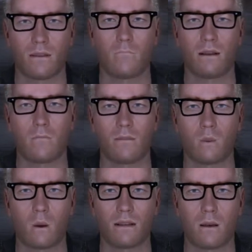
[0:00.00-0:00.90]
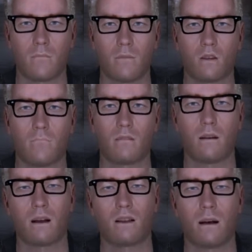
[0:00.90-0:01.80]
Sometimes I wonder how much of my
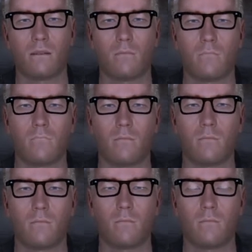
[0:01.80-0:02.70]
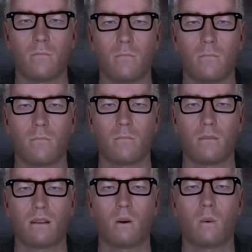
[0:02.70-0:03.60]
father they see in me.
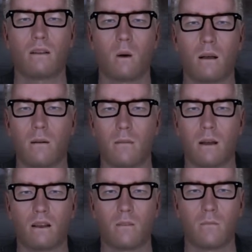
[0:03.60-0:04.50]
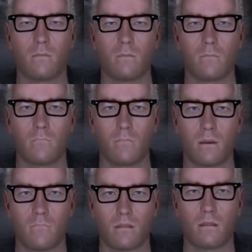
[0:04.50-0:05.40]
They went through a lot together,
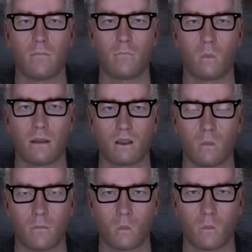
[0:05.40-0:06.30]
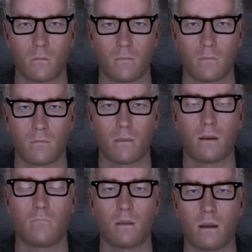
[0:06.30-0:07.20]
but my family went through it too.
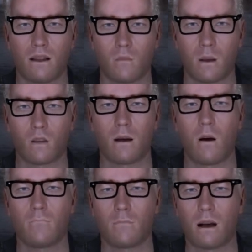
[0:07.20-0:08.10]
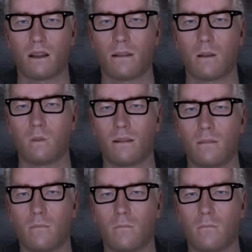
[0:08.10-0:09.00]
I'm glad they've watched out for me all these
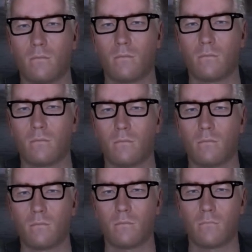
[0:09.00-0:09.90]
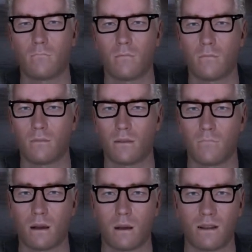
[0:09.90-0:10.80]
years. Maybe
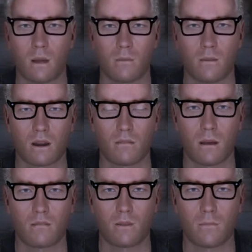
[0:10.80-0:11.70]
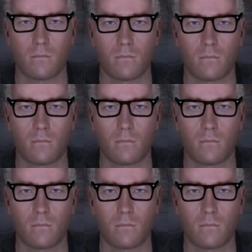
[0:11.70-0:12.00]
someday I can return the favor.